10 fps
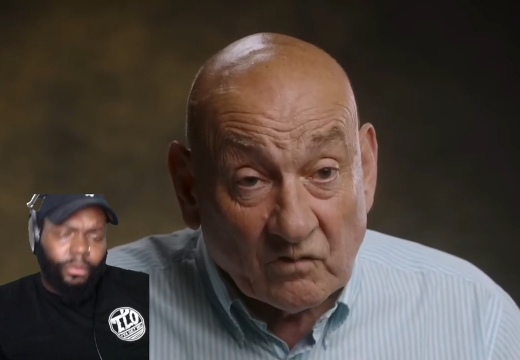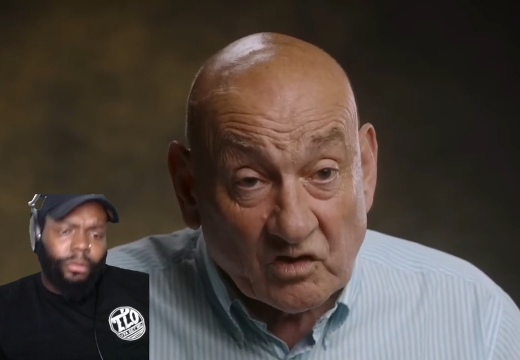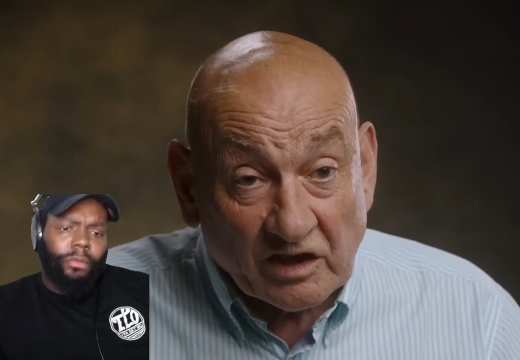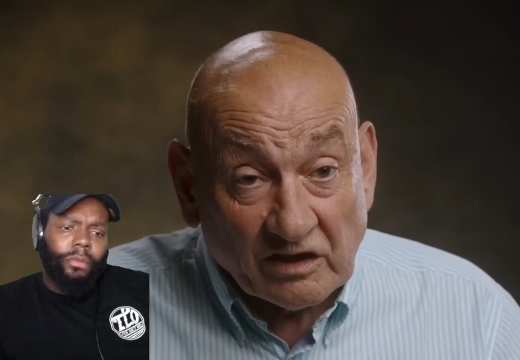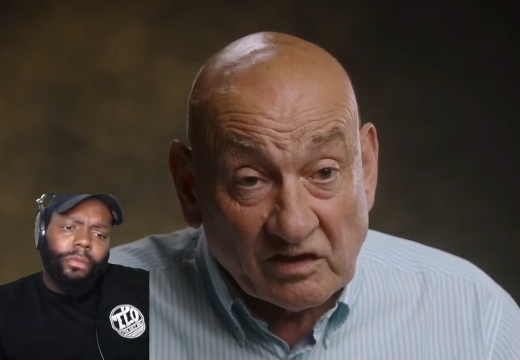
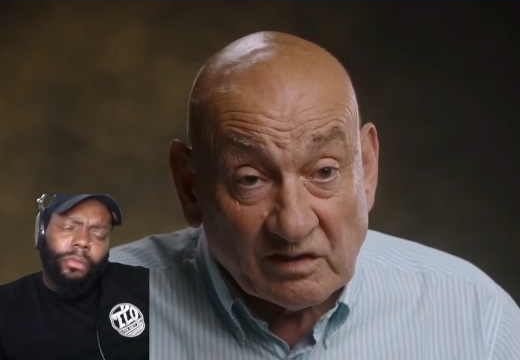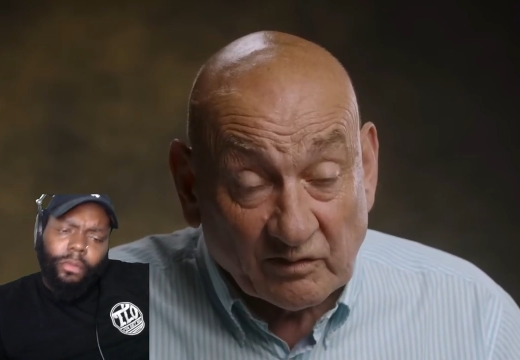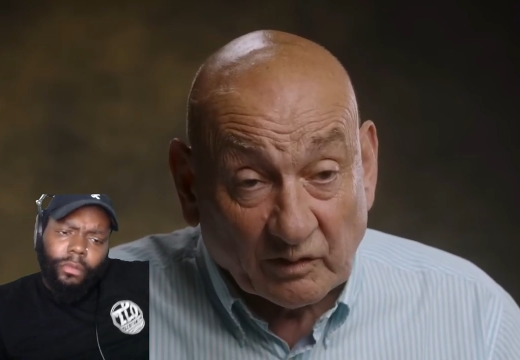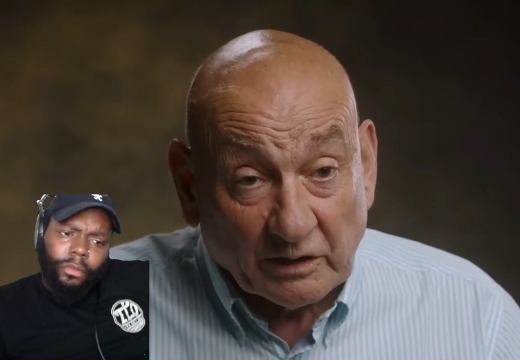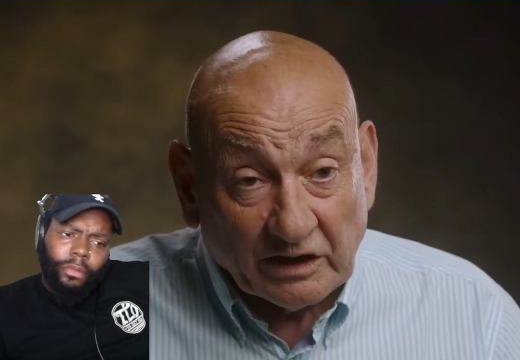Speaker 1: change
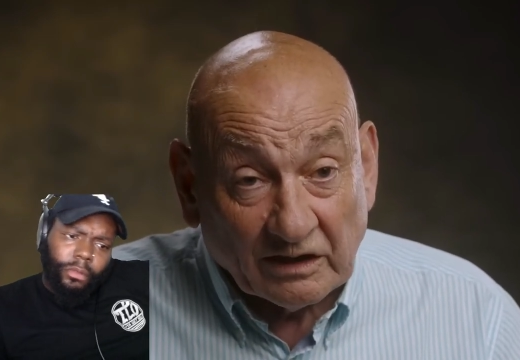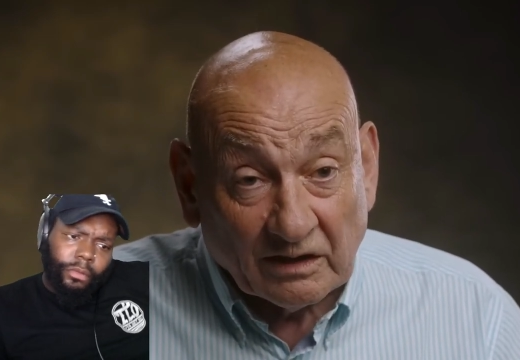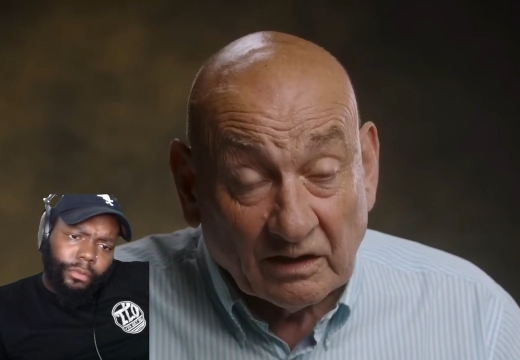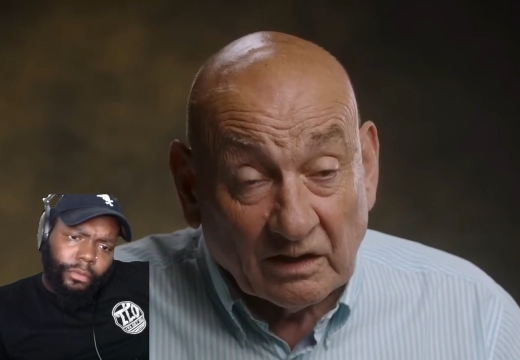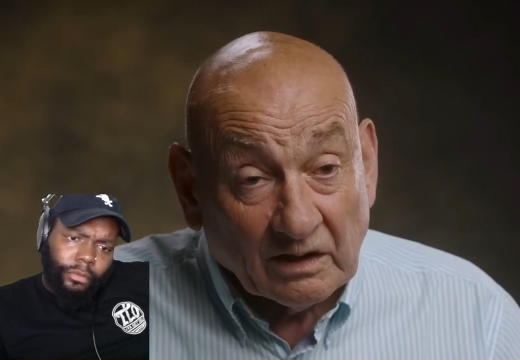for me
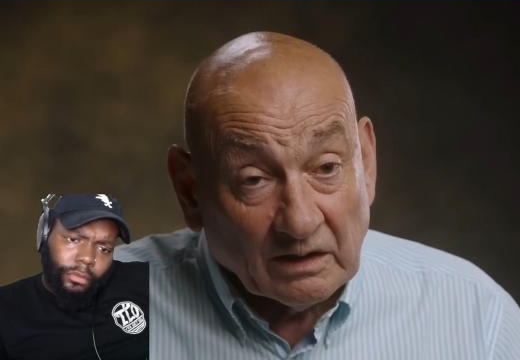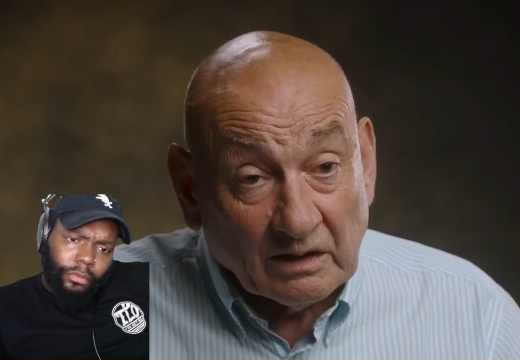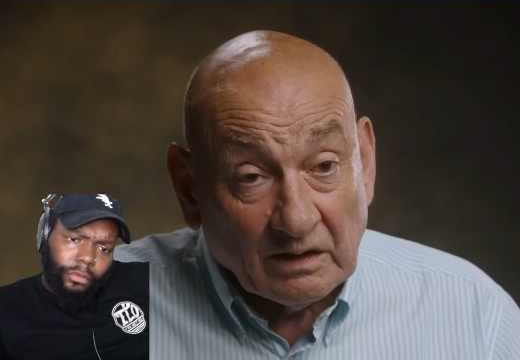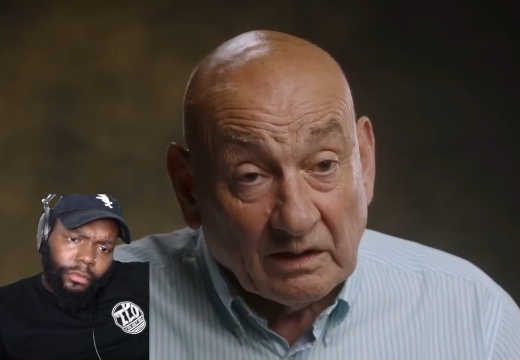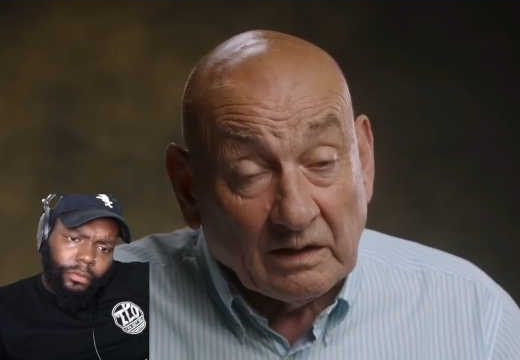
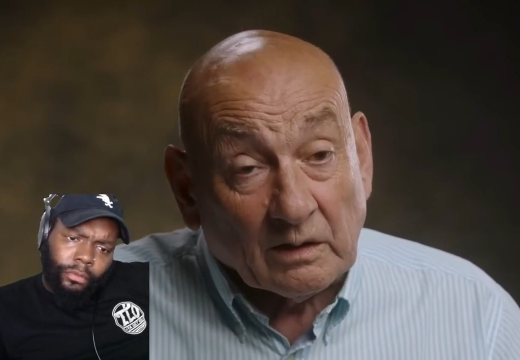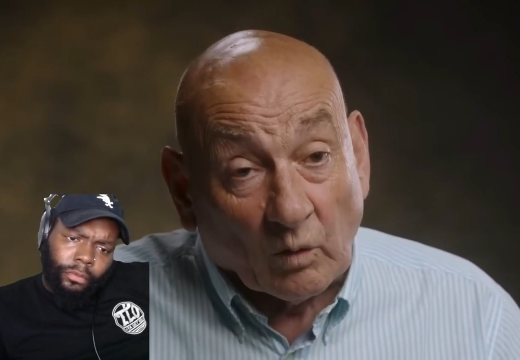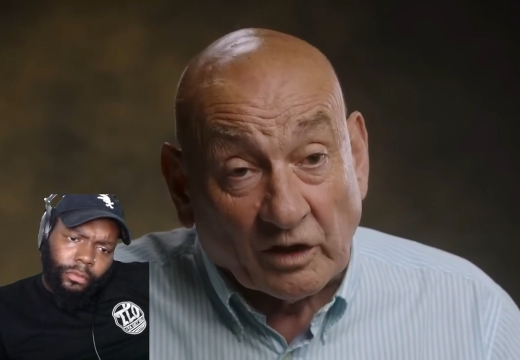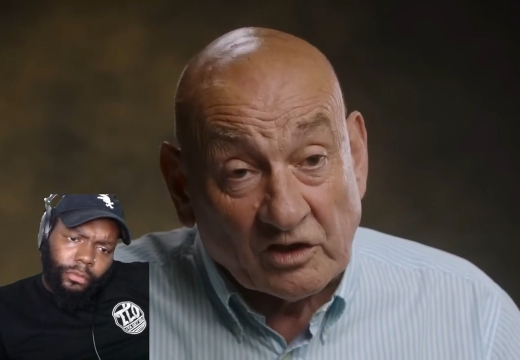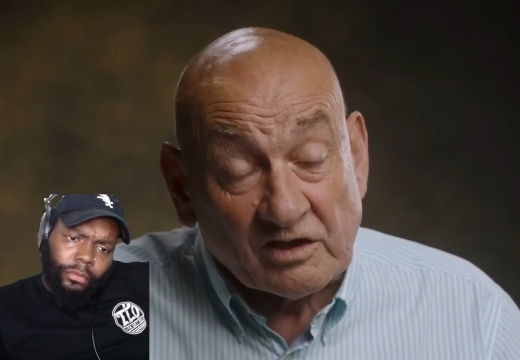
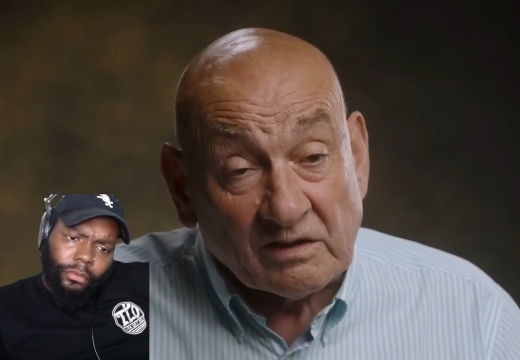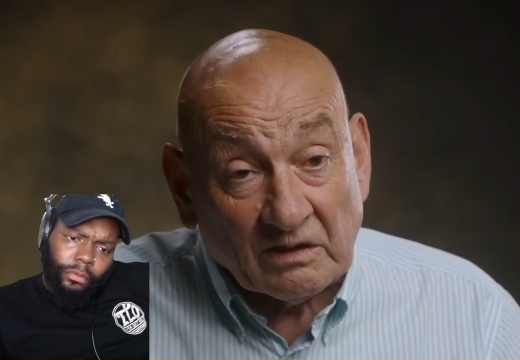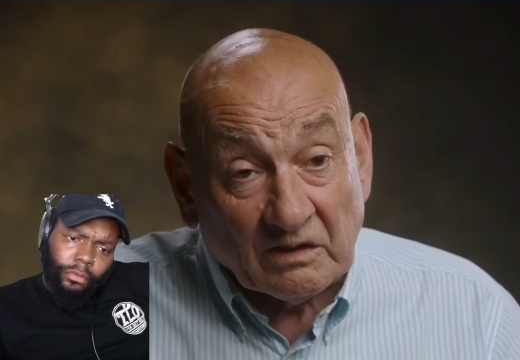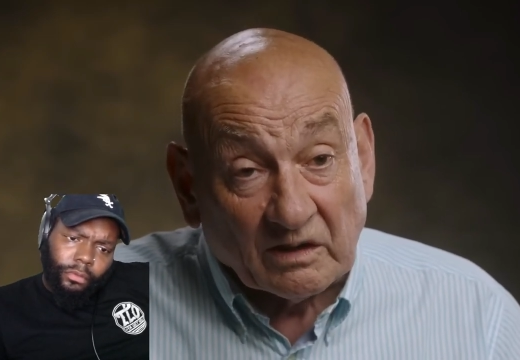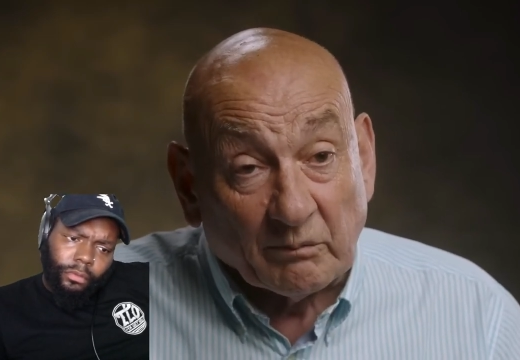was
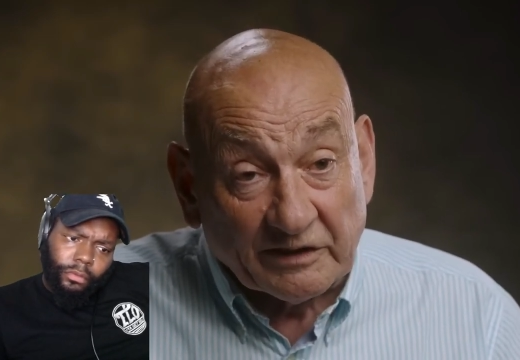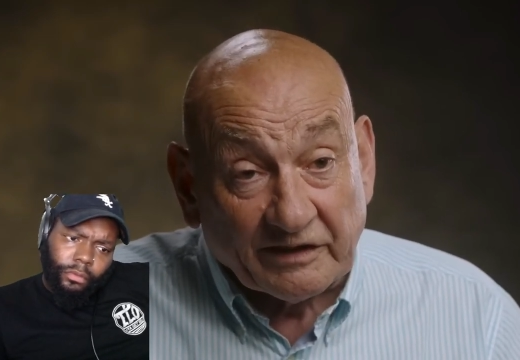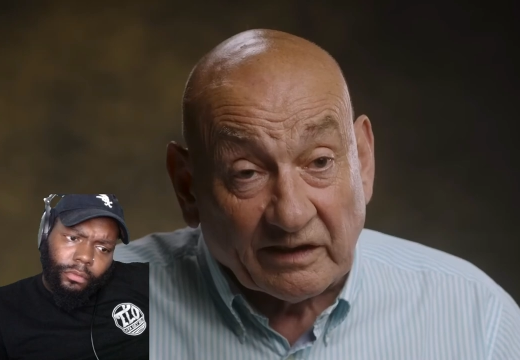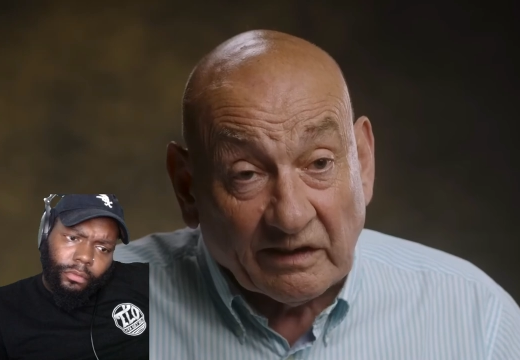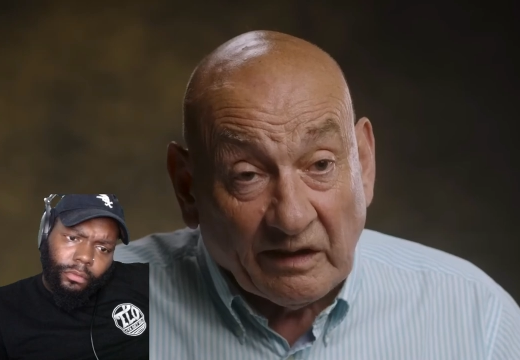the
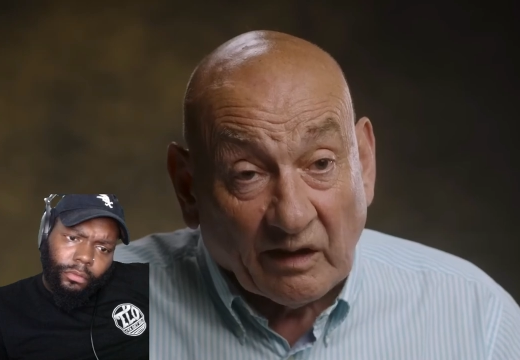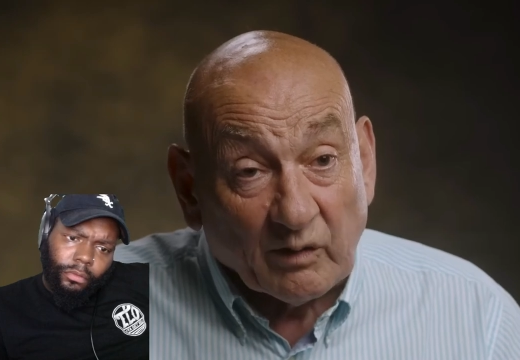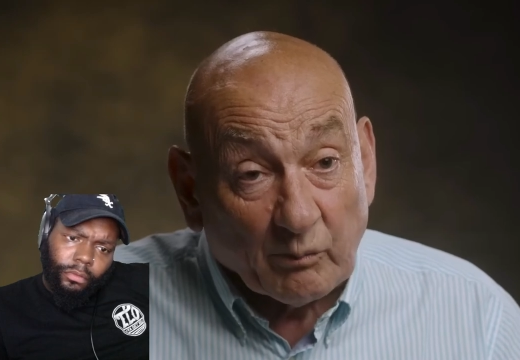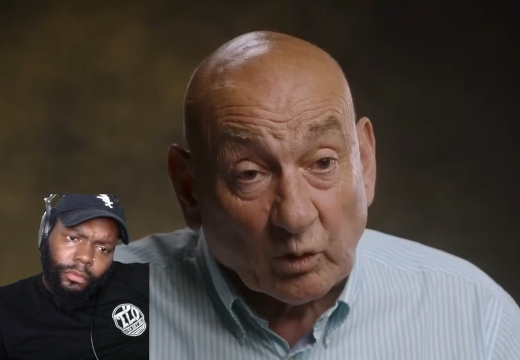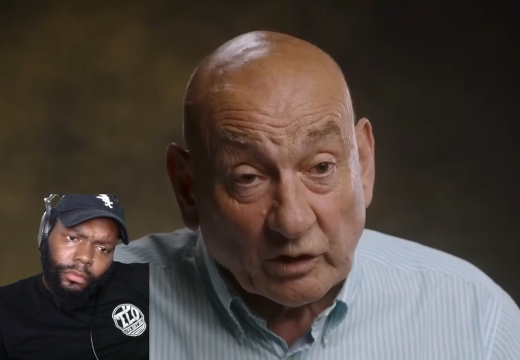murder of
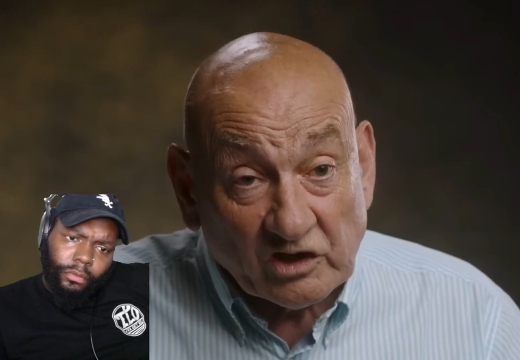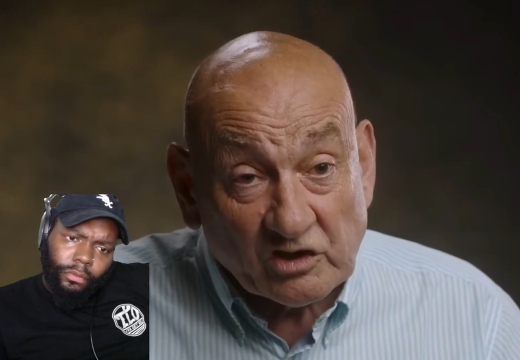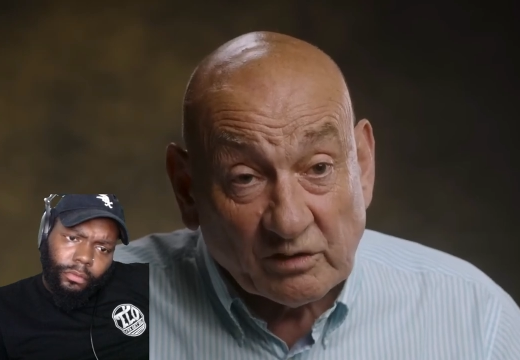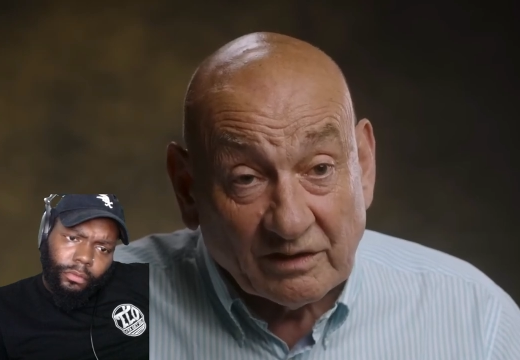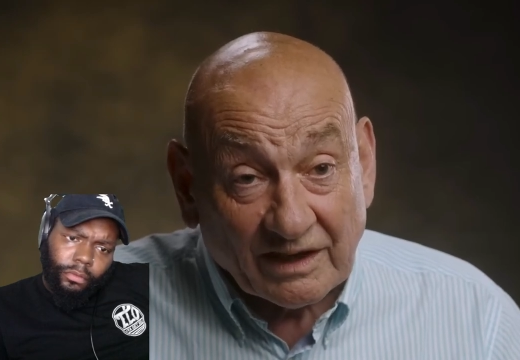a Polish
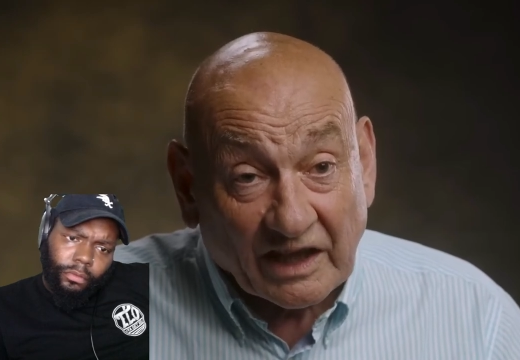student,